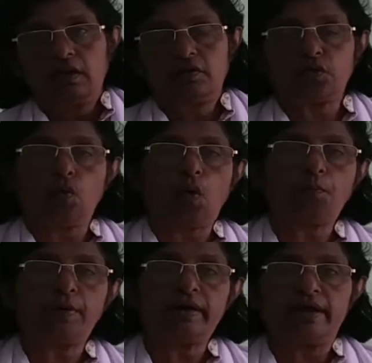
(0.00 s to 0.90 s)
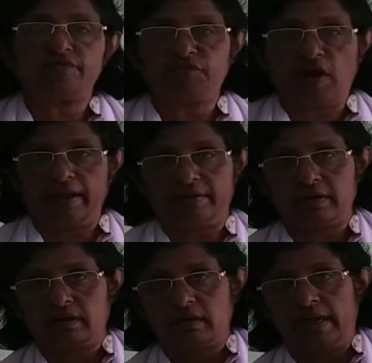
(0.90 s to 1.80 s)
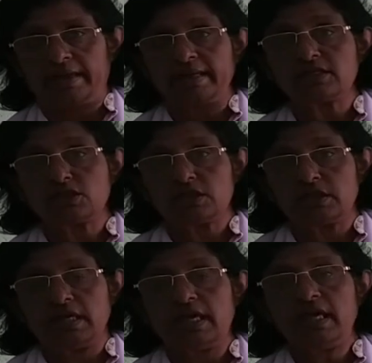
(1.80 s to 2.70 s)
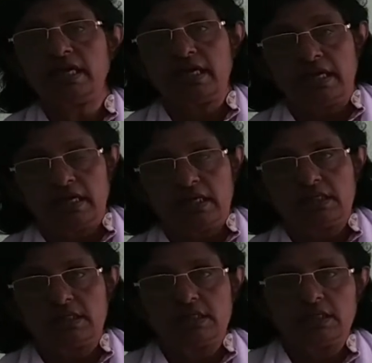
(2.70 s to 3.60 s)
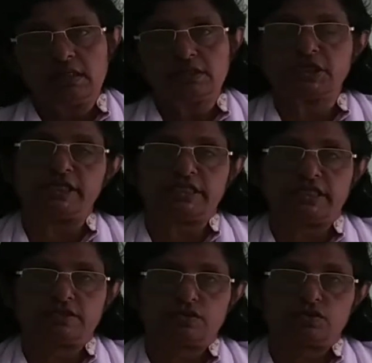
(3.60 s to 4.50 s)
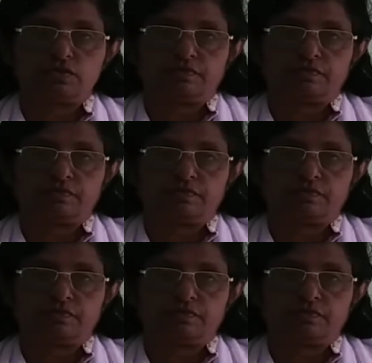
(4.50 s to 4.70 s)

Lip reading: to open a fire against the citizens.